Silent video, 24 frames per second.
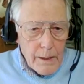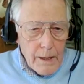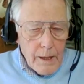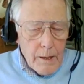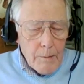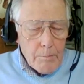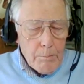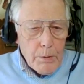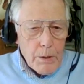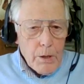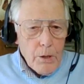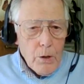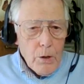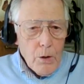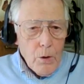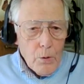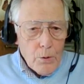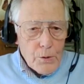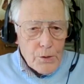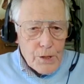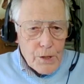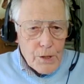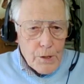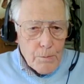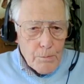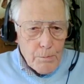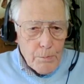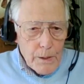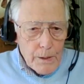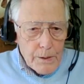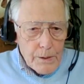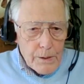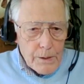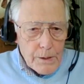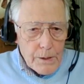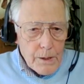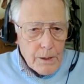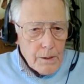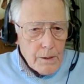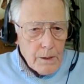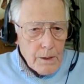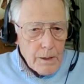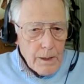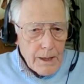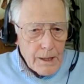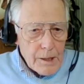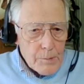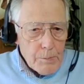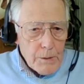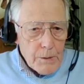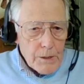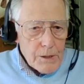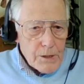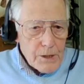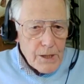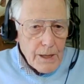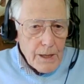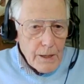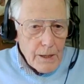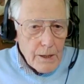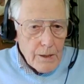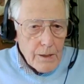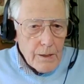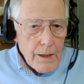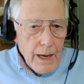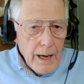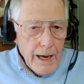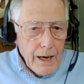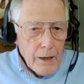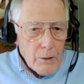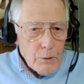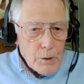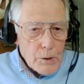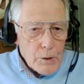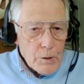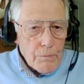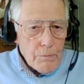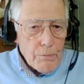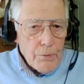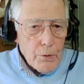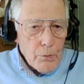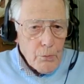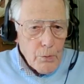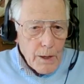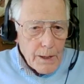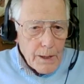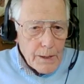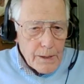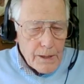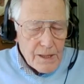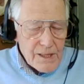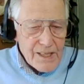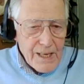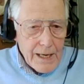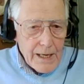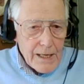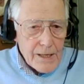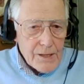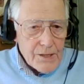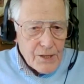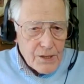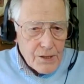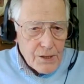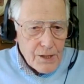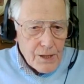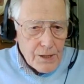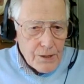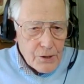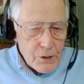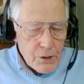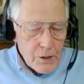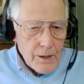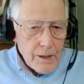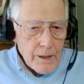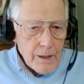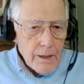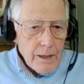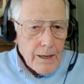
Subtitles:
because the bit has been taken out of the rider's hands, essentially.